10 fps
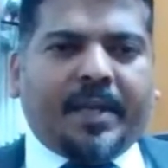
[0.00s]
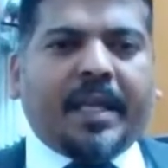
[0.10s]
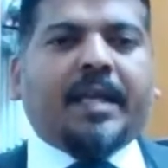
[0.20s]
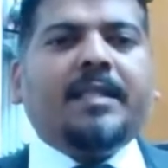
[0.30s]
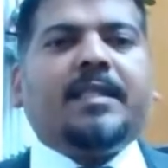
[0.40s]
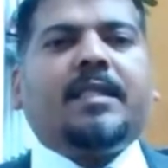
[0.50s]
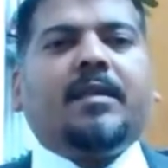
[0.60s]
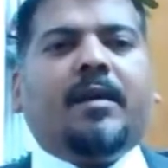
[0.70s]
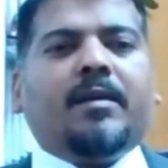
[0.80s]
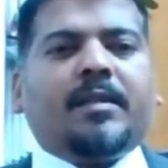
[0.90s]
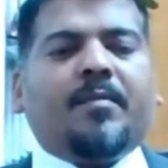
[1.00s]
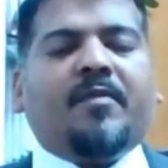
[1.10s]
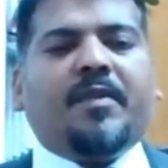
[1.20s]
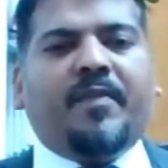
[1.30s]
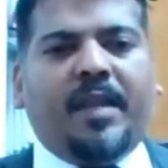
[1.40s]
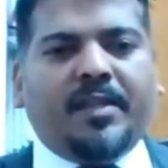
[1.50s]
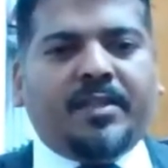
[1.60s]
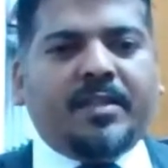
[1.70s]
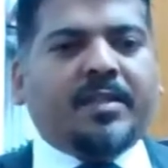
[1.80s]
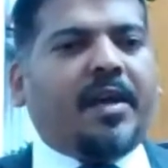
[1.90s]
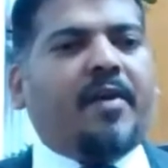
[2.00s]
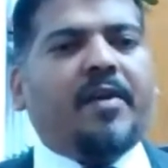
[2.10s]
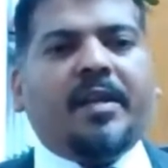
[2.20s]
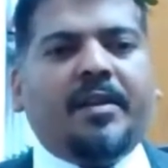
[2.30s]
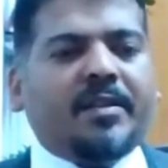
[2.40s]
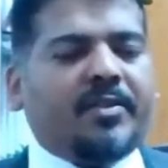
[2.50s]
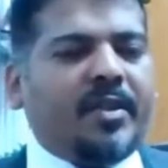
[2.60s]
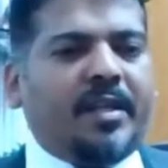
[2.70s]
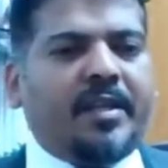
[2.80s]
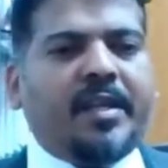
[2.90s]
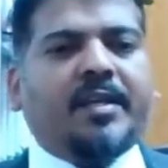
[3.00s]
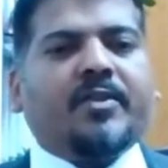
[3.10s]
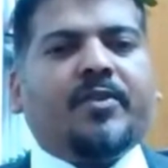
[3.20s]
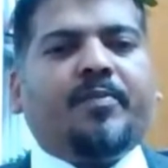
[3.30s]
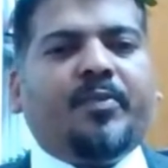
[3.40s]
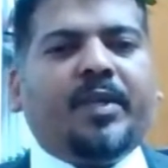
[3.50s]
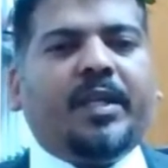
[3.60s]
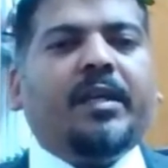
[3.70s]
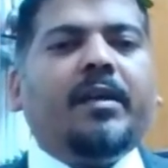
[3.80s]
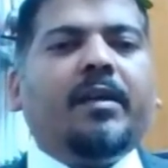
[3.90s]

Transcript: taken some of the villages around the industrial areas of Pune,